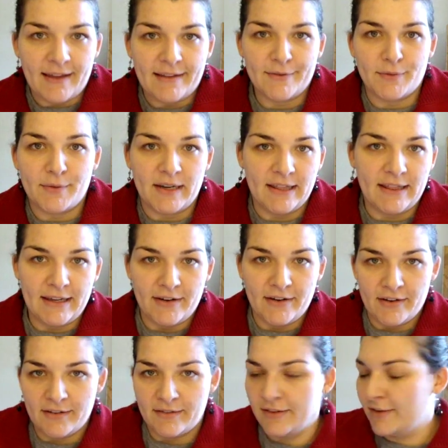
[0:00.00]
had to run in
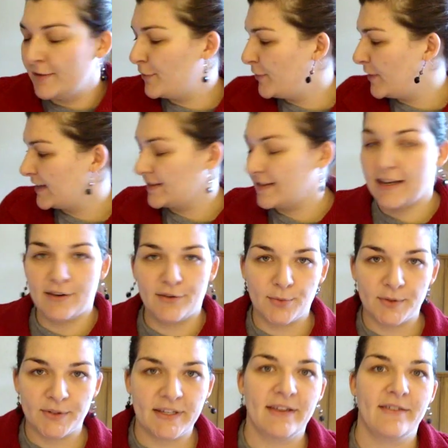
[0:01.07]
there and fix things.
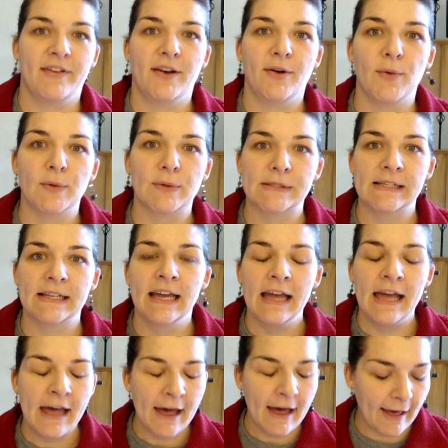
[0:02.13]
We'll see if it holds.
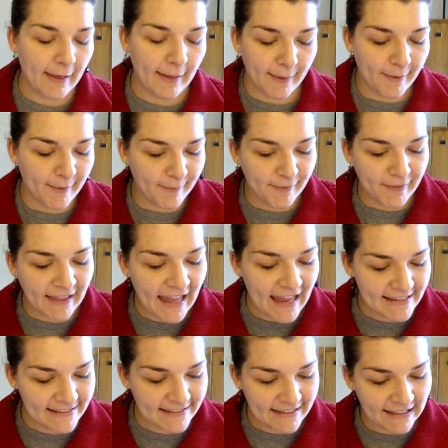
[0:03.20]

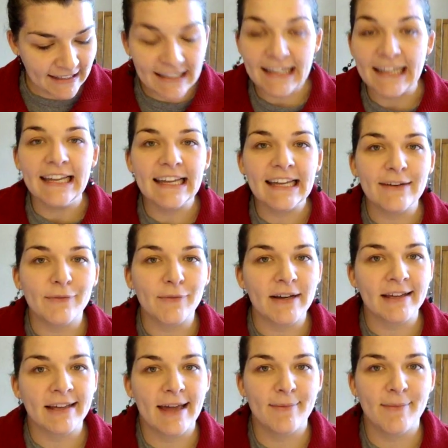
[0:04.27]
Lastly,
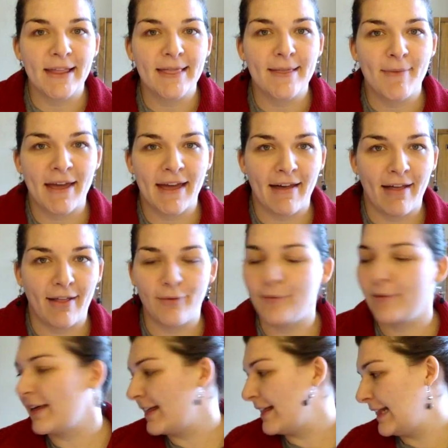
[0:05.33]
what came in the mail?
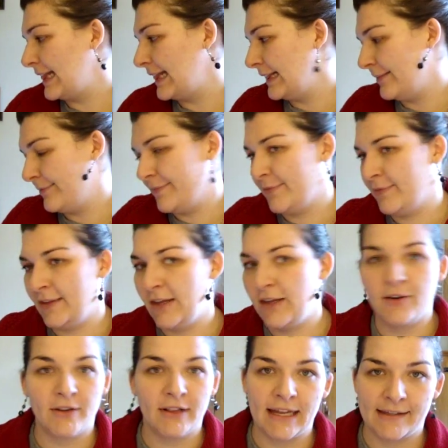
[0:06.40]
Well,
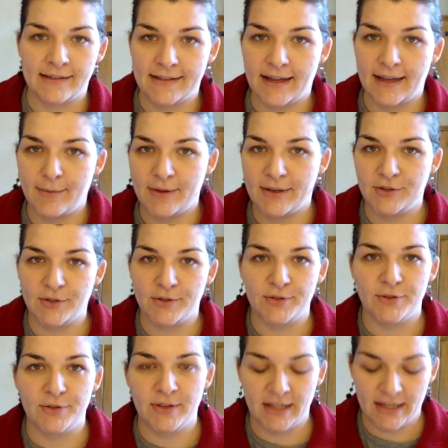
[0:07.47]
you know, last time I
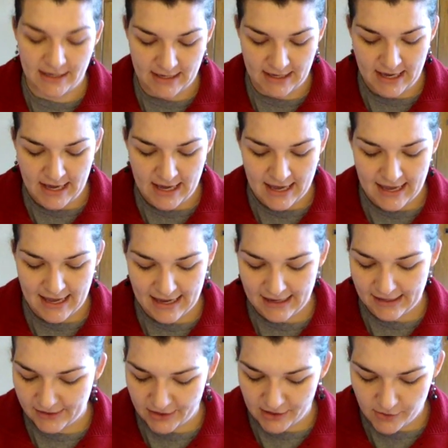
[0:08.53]
showed you the
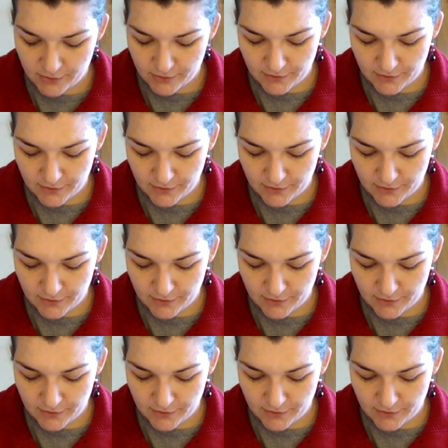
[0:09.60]
Alicia